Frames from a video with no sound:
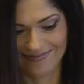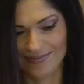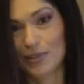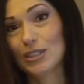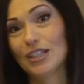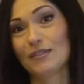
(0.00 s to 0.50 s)

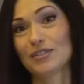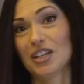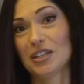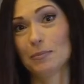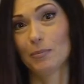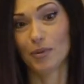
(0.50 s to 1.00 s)
which I've
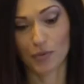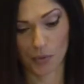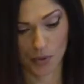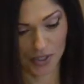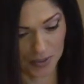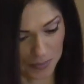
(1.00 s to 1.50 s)
done
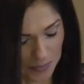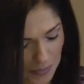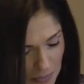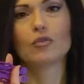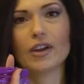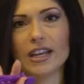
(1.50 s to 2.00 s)
before.
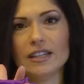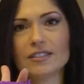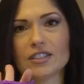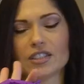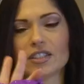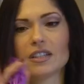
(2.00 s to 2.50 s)

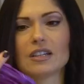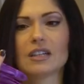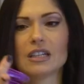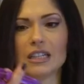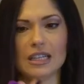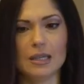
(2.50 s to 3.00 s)
Great
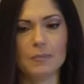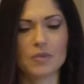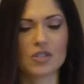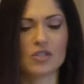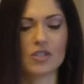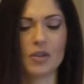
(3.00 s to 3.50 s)

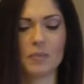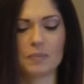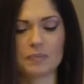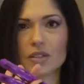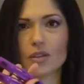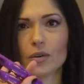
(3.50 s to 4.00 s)
clips.
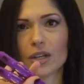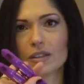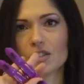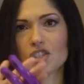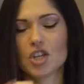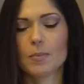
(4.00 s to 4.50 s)
Don't get
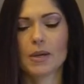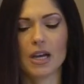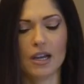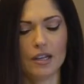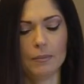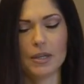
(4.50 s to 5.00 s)
the cheap
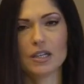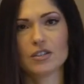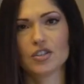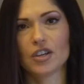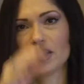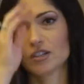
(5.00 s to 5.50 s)
kind because
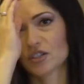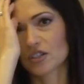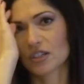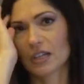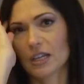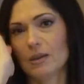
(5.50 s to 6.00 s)
your hair is just
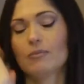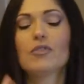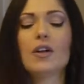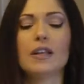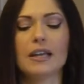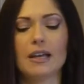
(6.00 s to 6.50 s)
gonna keep
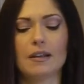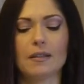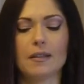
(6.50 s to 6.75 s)
falling out of